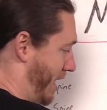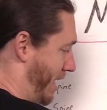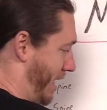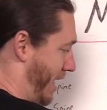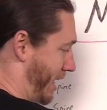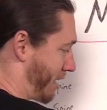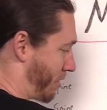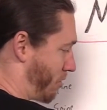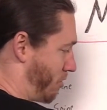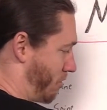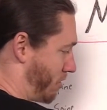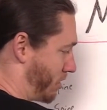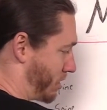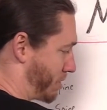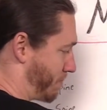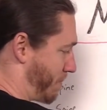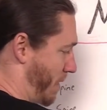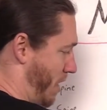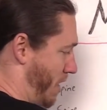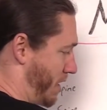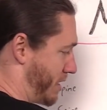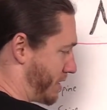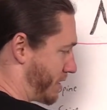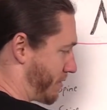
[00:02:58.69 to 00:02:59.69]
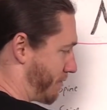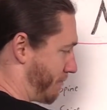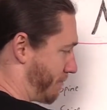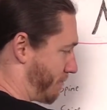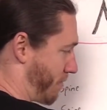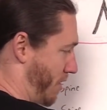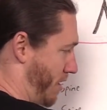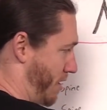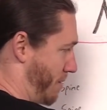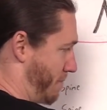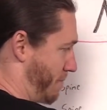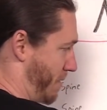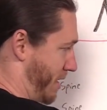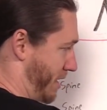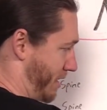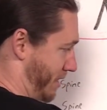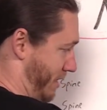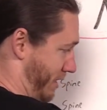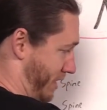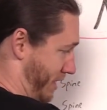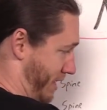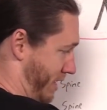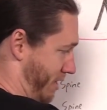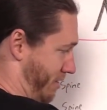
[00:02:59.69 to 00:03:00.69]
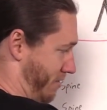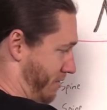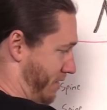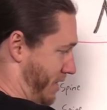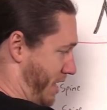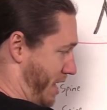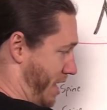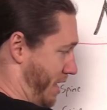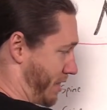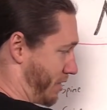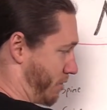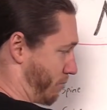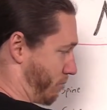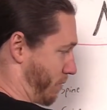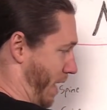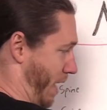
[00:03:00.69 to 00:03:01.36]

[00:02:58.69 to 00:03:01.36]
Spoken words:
It corresponds from here, the